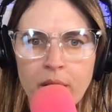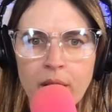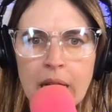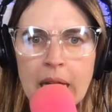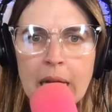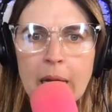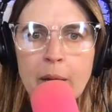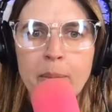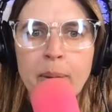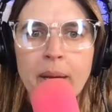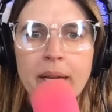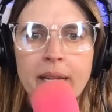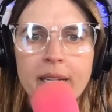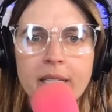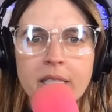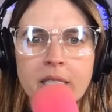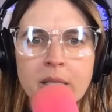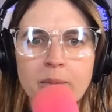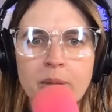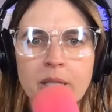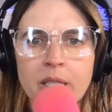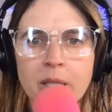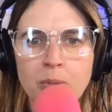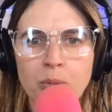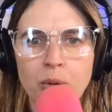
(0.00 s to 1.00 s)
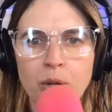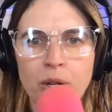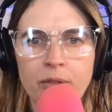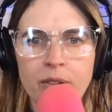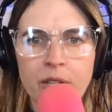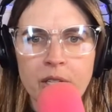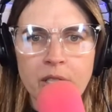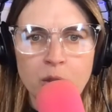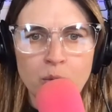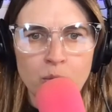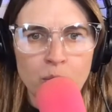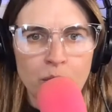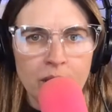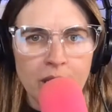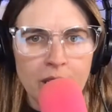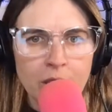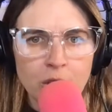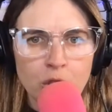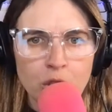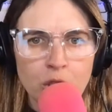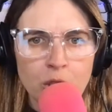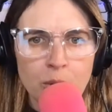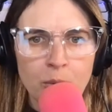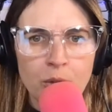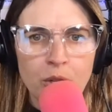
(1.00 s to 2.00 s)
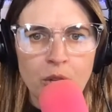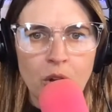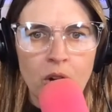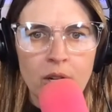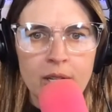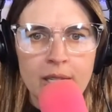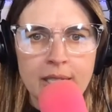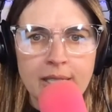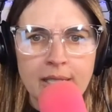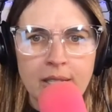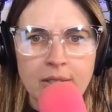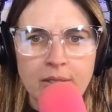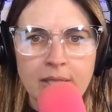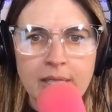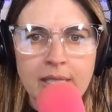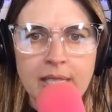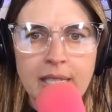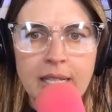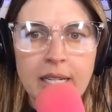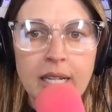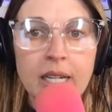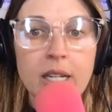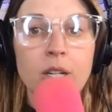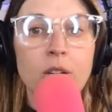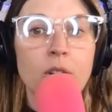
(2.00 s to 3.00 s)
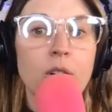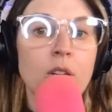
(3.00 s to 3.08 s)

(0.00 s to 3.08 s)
Pinkett Smith's previous relationship with August Alsina,